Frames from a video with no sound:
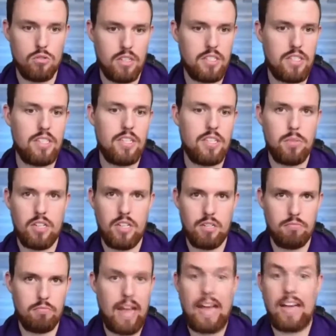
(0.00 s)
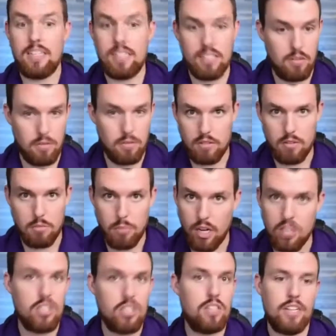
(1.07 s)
let's say somebody has the the budget